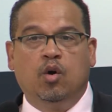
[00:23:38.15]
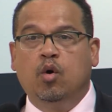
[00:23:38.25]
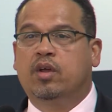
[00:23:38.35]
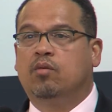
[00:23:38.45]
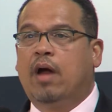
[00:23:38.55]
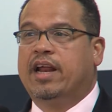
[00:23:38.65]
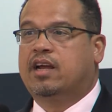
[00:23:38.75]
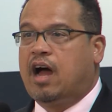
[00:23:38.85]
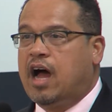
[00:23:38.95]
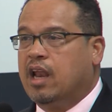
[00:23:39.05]
Who can write a
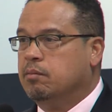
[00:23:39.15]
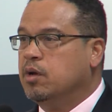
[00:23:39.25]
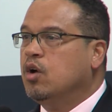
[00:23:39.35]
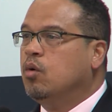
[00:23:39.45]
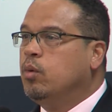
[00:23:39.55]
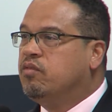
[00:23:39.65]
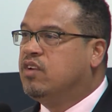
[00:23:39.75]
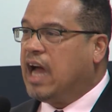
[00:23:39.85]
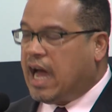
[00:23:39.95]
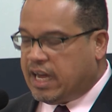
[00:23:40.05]
column?
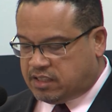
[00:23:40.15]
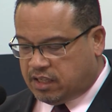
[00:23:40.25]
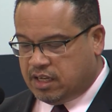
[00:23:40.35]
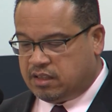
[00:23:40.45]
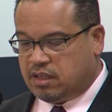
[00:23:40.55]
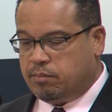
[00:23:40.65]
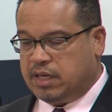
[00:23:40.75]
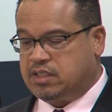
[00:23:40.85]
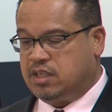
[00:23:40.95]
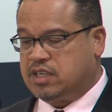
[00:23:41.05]
We've got to get the
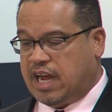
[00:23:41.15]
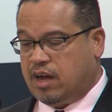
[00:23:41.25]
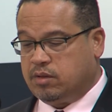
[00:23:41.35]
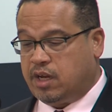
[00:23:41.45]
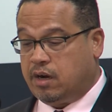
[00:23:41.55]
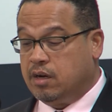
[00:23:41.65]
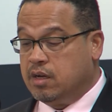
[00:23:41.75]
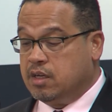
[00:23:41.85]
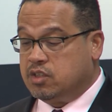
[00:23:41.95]
message out there.